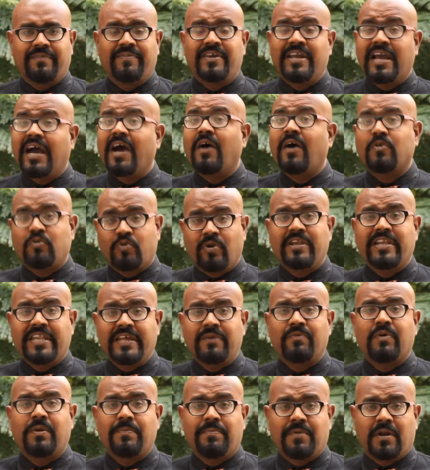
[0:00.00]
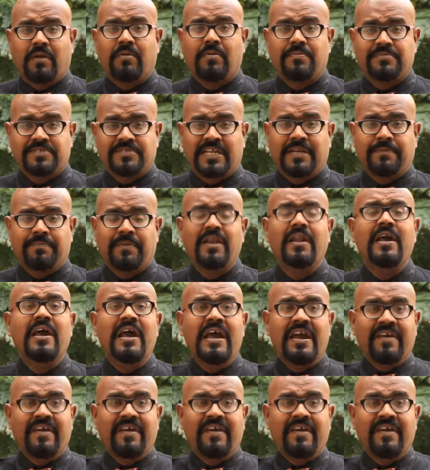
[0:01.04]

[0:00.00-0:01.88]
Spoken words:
We have 21 problem statement.